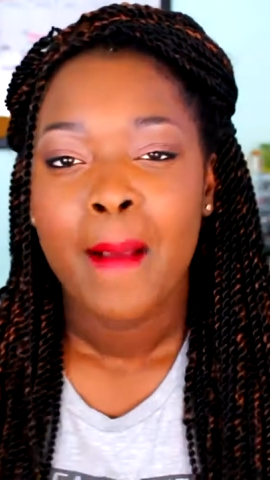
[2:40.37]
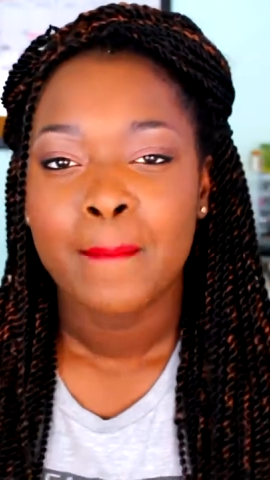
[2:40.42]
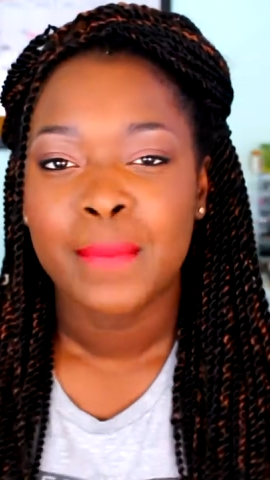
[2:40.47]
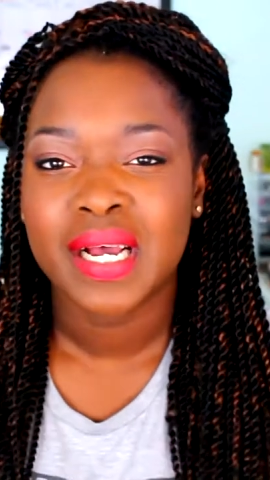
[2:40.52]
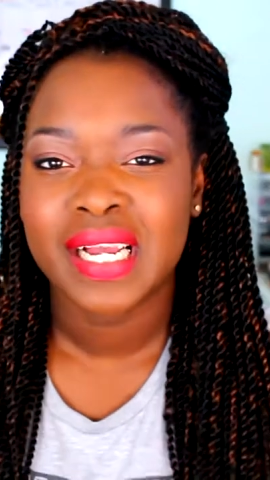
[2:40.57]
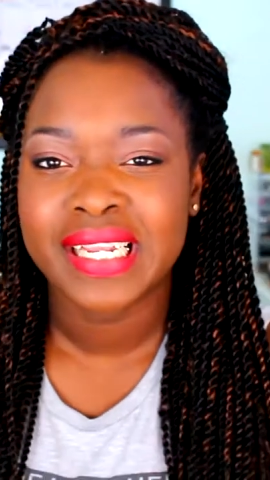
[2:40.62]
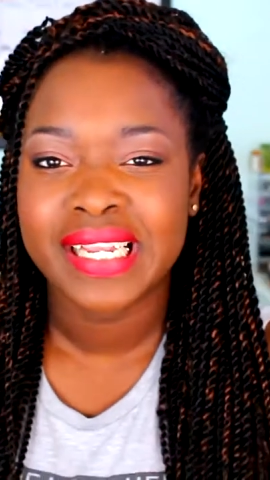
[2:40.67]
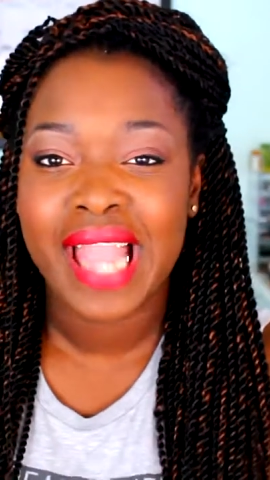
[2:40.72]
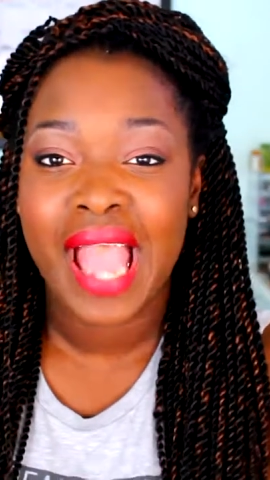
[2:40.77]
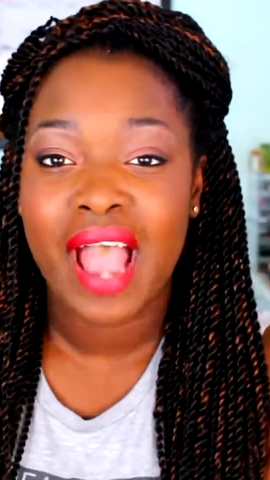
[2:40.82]

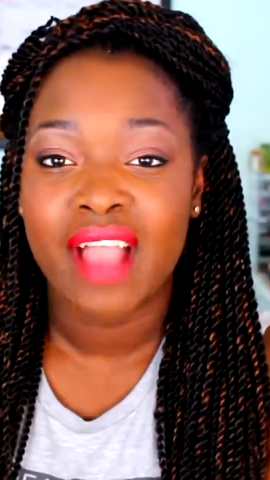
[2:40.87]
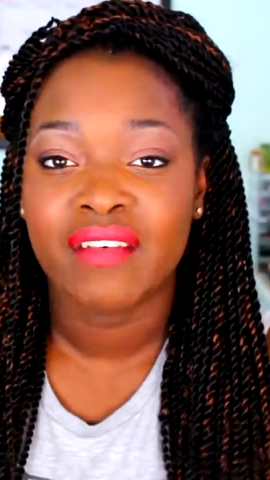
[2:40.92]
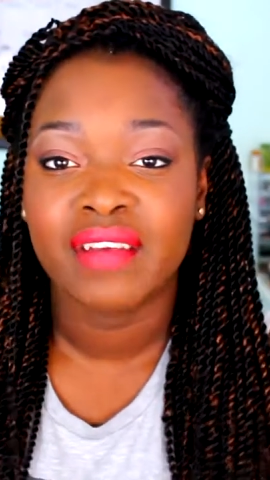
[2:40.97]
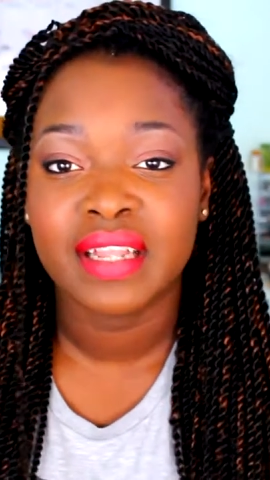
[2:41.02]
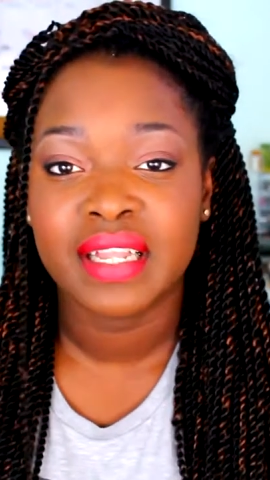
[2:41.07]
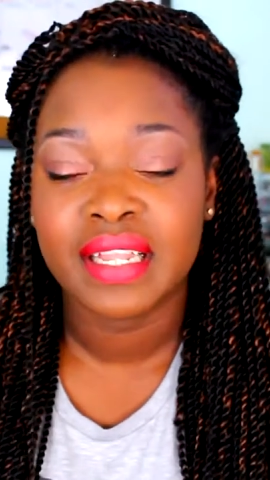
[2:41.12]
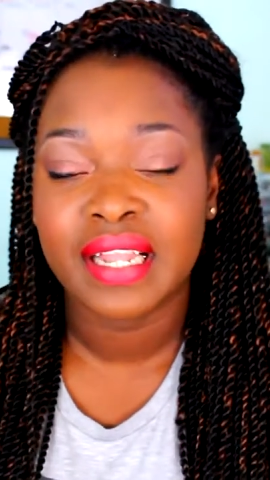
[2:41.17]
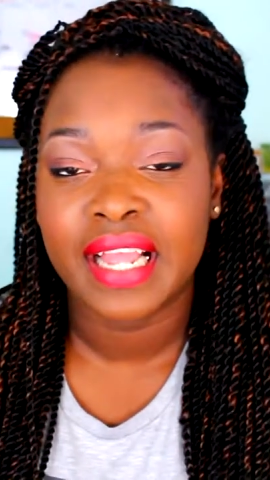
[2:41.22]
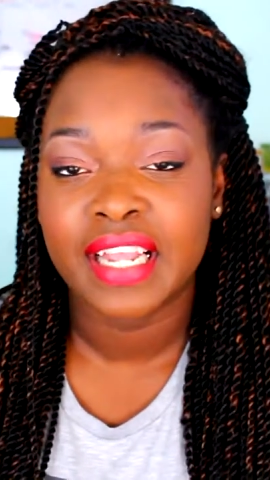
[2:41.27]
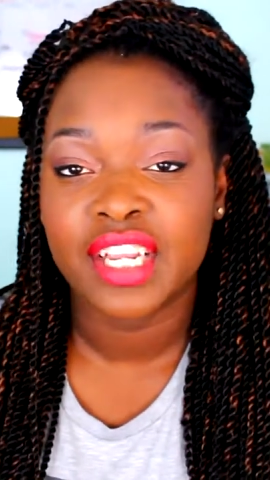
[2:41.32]
But yeah, I
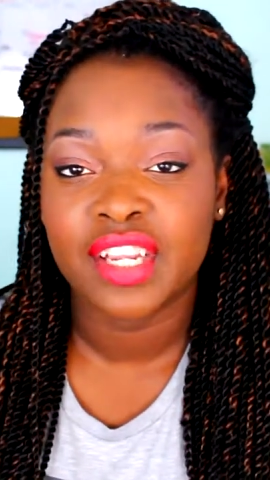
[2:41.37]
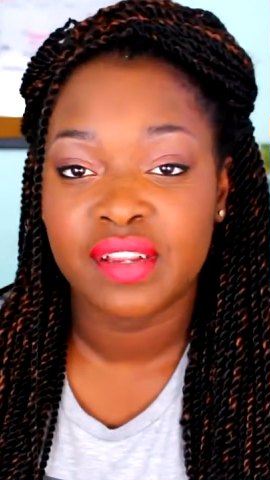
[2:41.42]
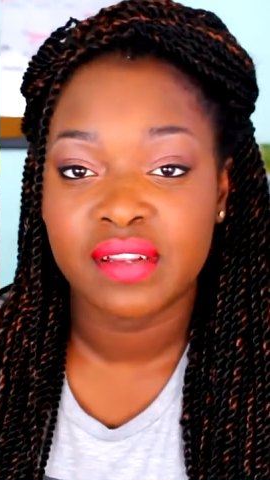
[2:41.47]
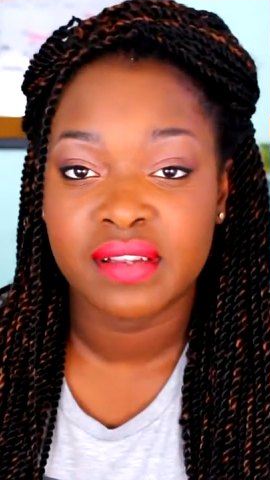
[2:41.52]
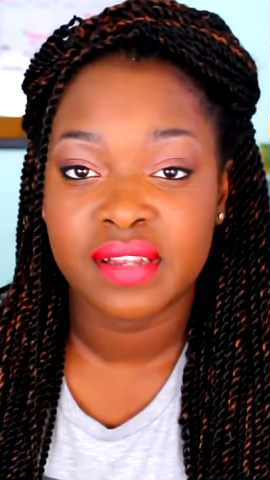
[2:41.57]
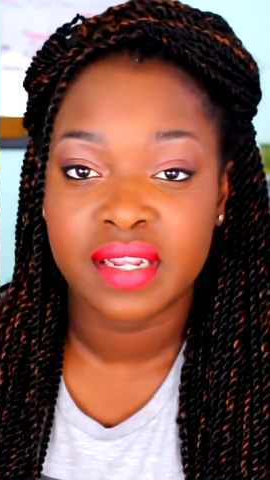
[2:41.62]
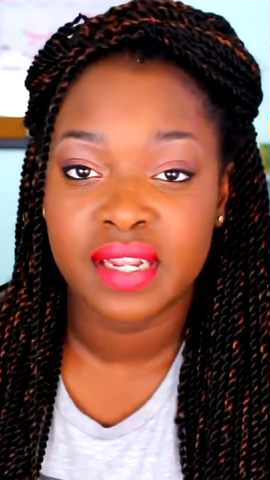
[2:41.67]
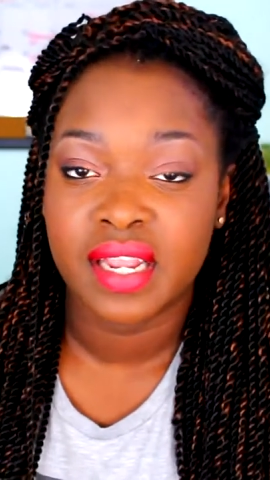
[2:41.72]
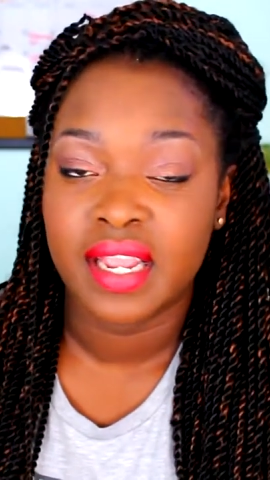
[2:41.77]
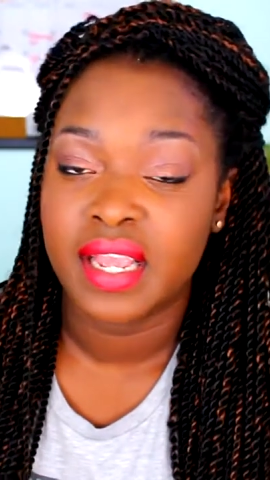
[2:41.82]
really like
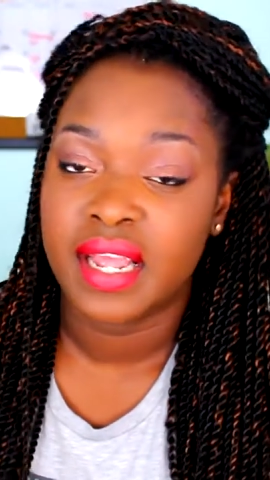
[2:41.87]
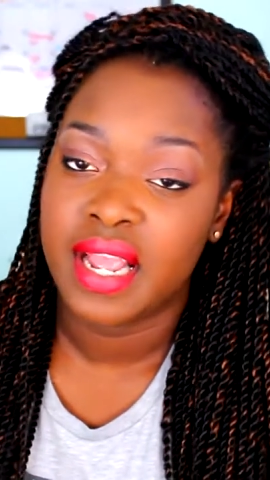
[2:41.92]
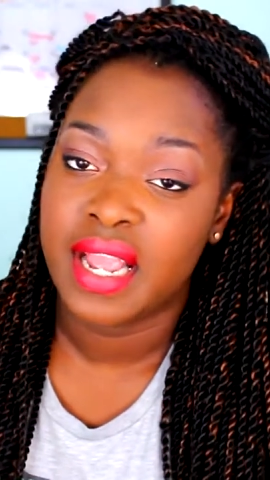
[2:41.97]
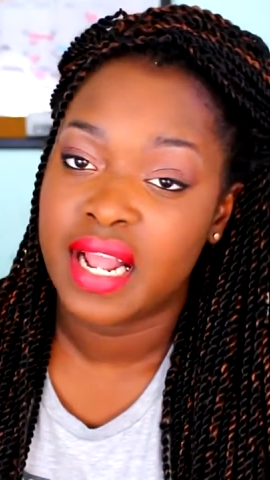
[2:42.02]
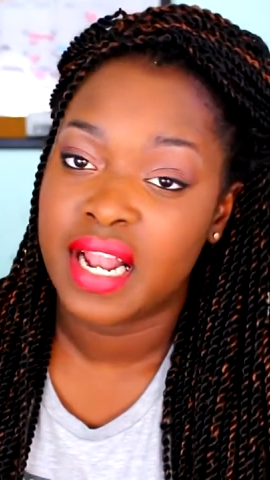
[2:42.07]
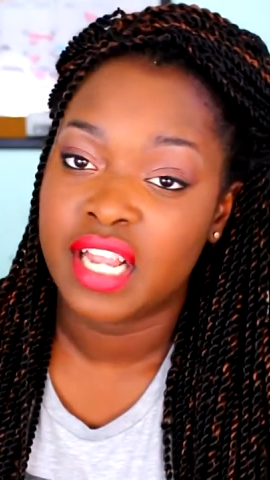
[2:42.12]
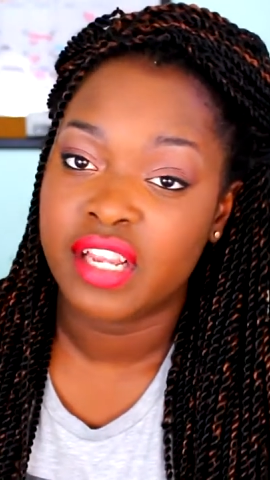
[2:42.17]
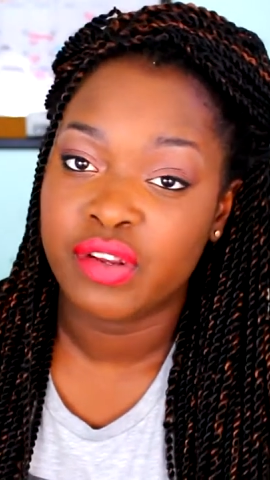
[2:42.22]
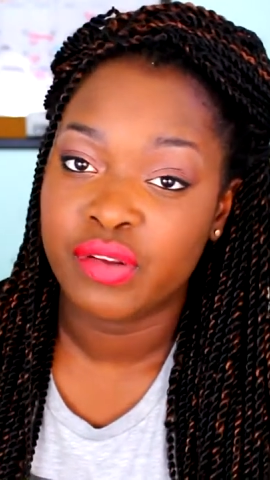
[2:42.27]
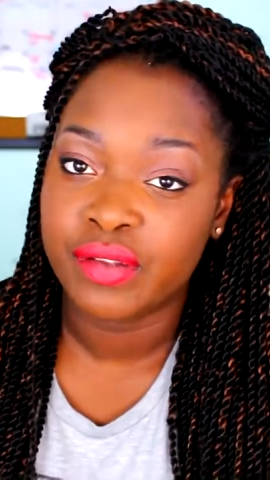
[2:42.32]
using it
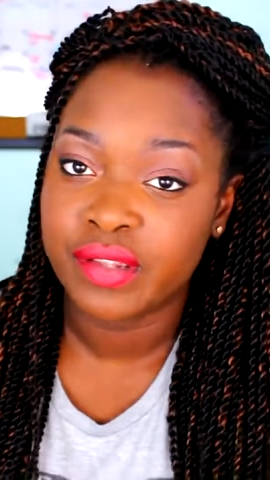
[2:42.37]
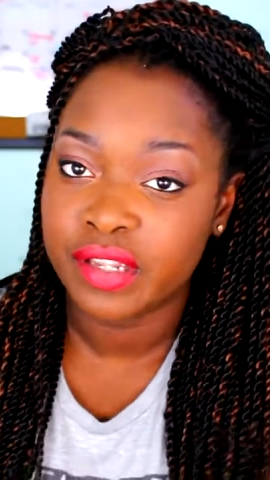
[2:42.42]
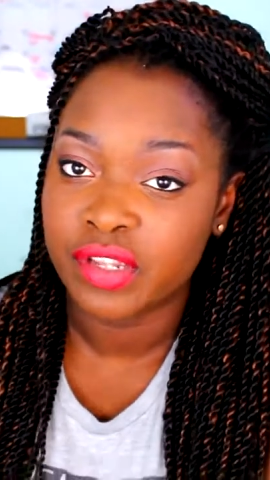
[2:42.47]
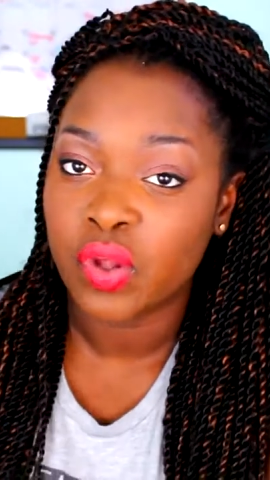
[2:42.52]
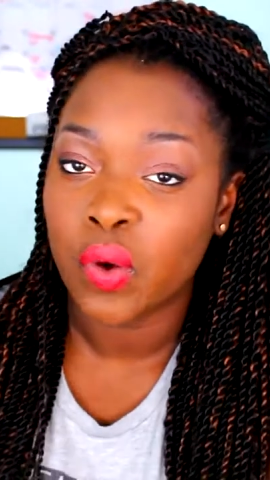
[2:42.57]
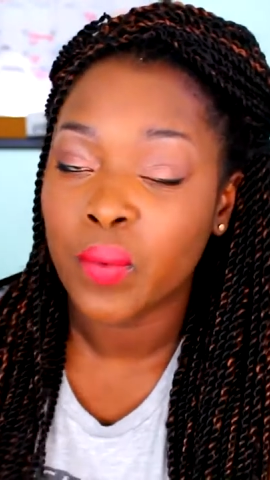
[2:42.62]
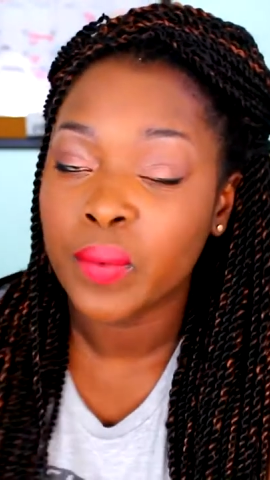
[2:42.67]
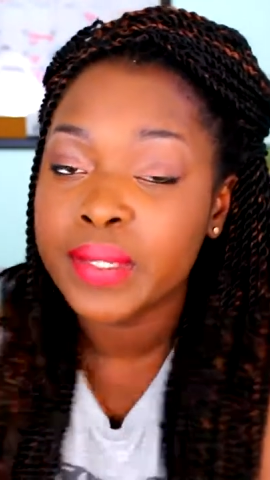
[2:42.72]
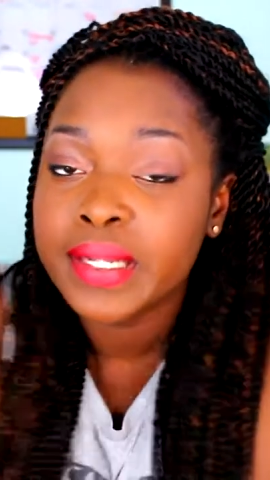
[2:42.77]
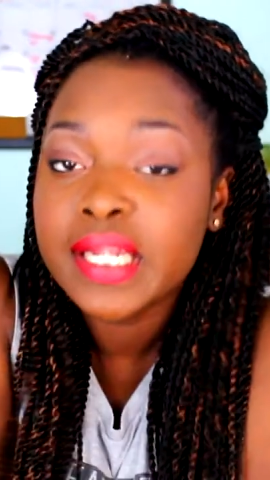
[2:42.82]
and I use this
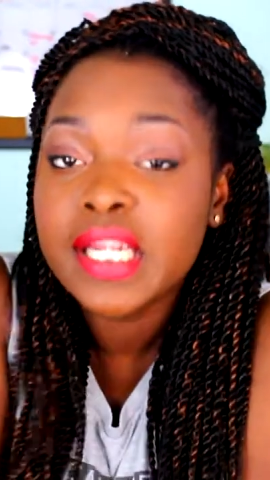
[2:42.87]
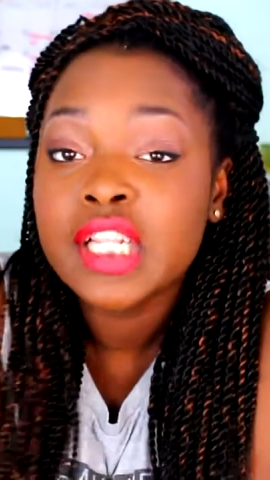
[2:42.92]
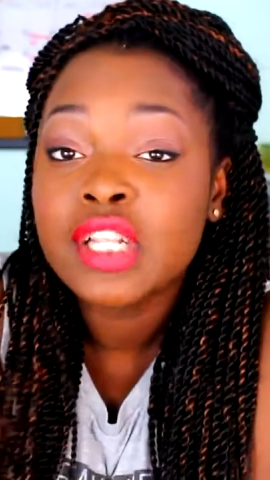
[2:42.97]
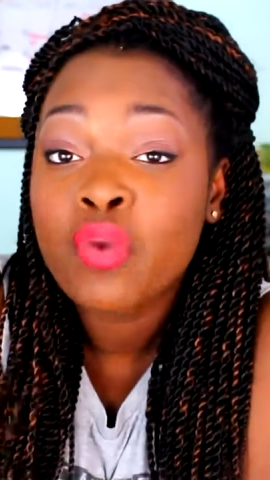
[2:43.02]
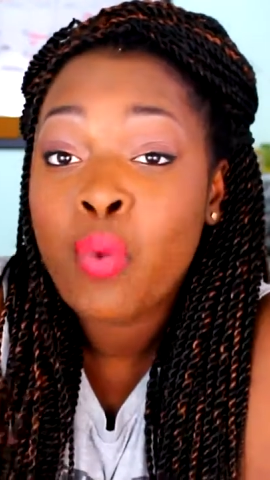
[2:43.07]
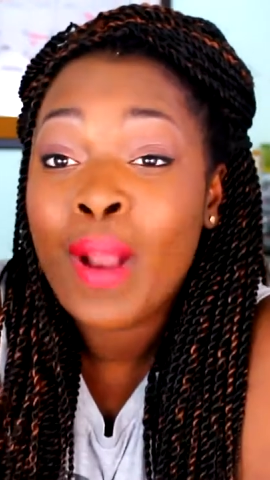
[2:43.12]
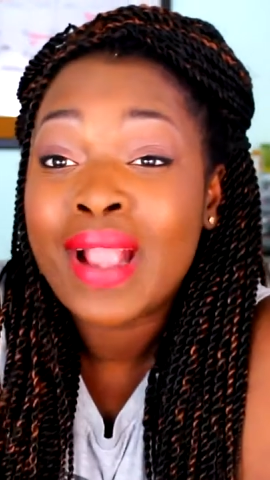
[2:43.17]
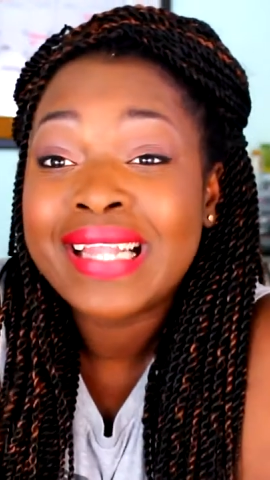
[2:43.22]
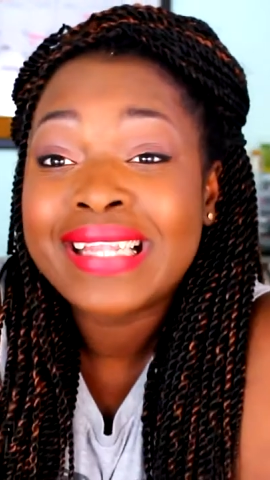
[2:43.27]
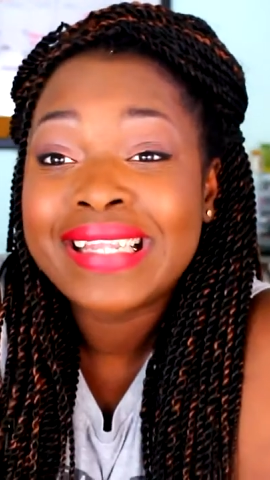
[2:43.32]
only
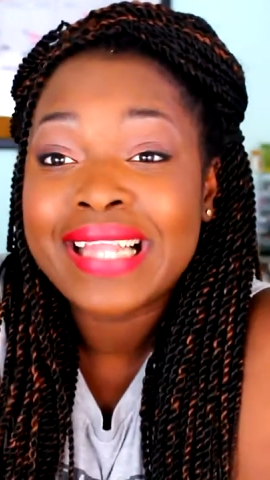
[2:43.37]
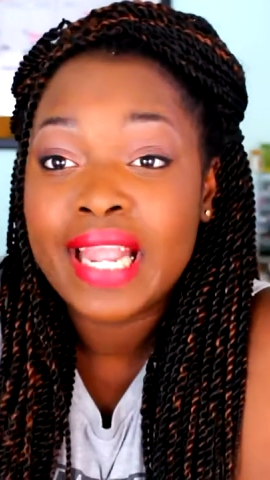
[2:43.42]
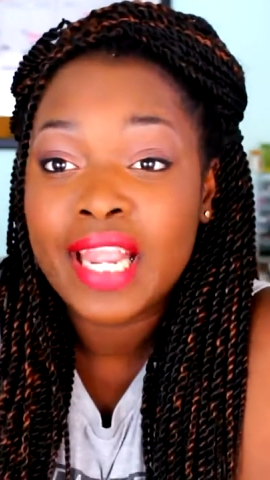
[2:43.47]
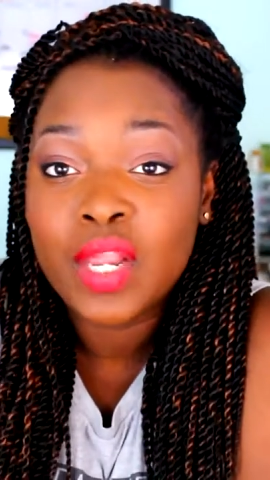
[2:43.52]
twice